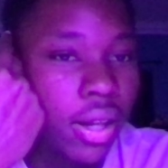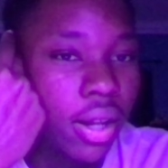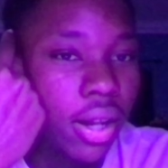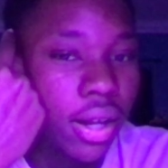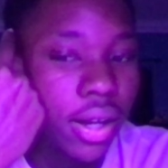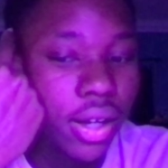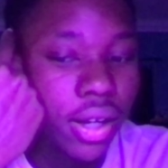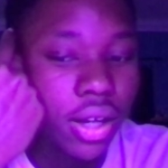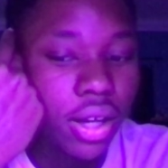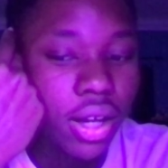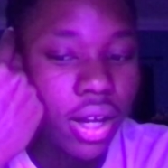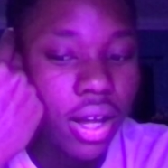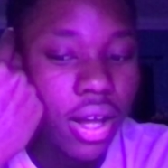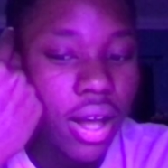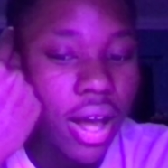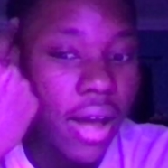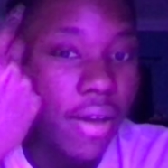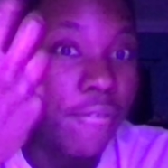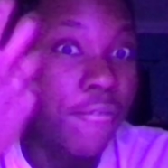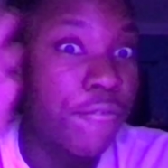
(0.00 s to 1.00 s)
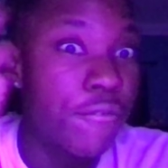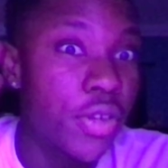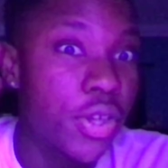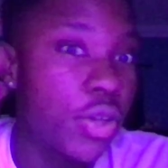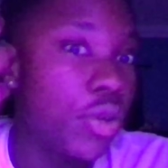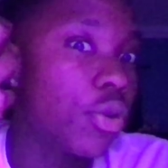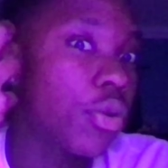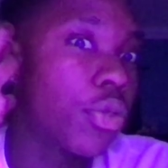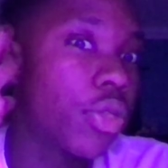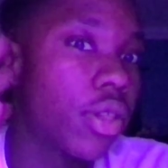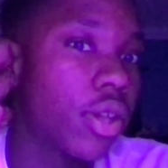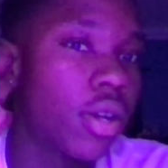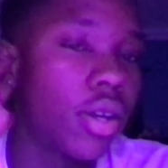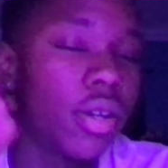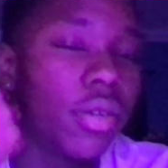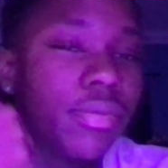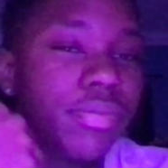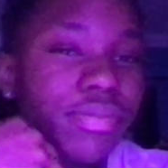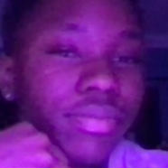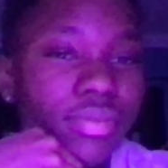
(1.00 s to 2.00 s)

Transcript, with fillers: Like I feel the